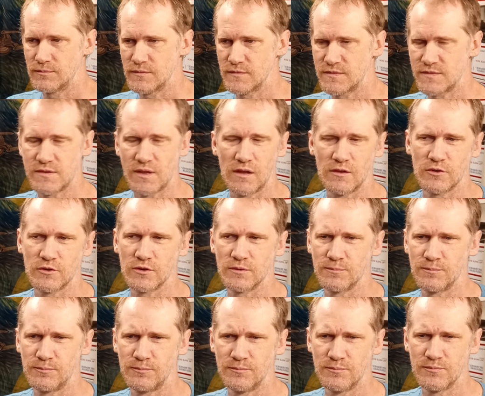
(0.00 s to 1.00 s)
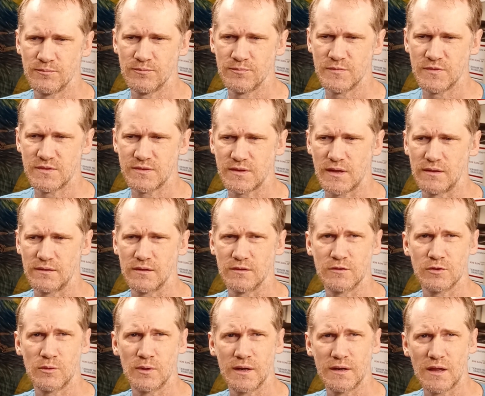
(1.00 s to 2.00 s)
seller sent a
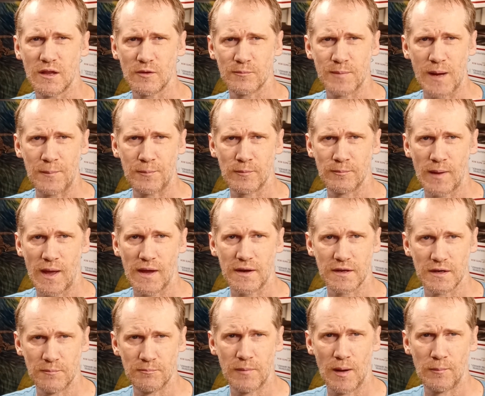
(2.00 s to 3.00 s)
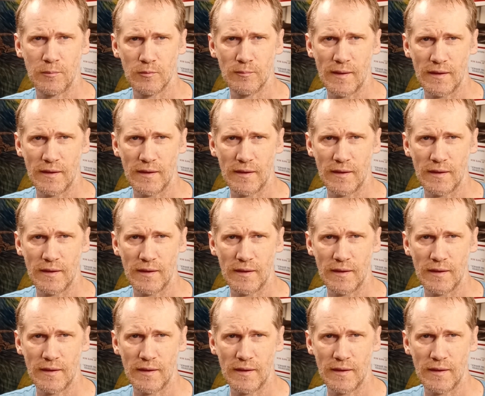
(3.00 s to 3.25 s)
$20 paperback in a bubble